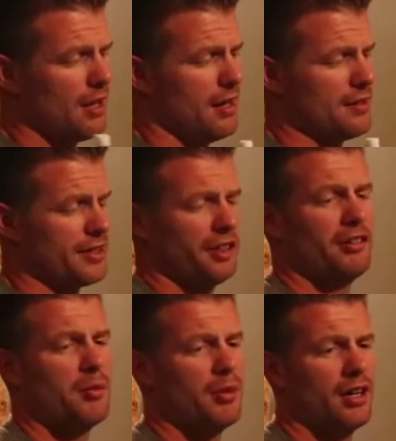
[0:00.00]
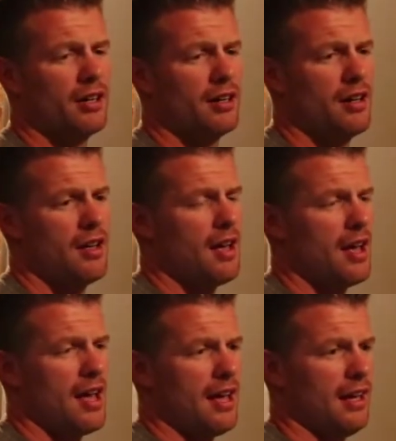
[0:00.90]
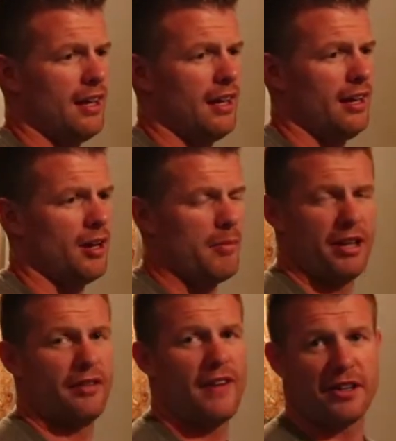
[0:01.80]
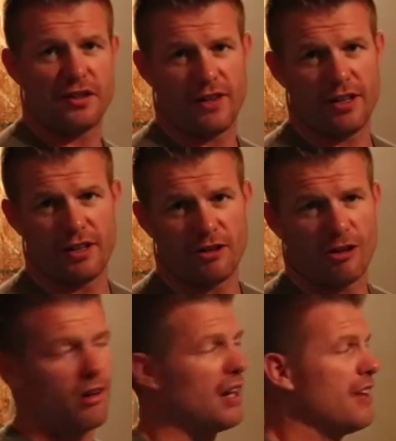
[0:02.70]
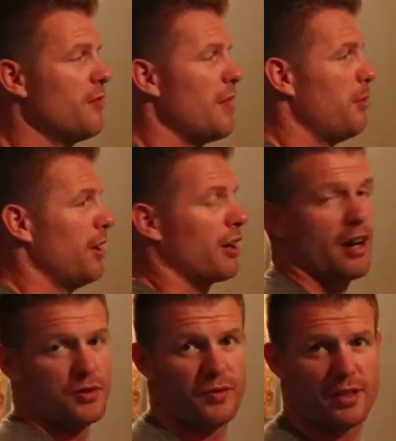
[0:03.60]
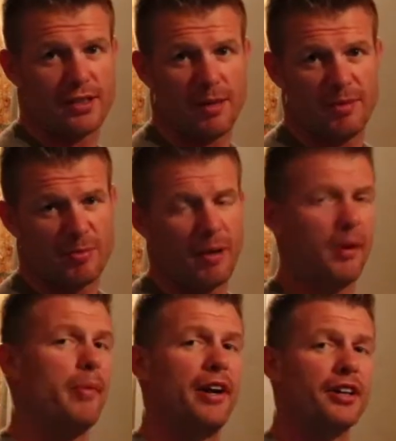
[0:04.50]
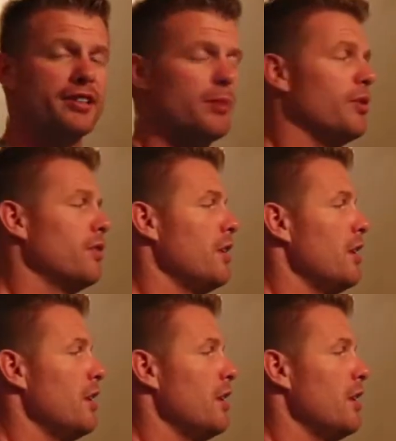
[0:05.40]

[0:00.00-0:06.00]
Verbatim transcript: a serial number and a manufacturer vendor, or even maybe a crossover sub is probably a better example.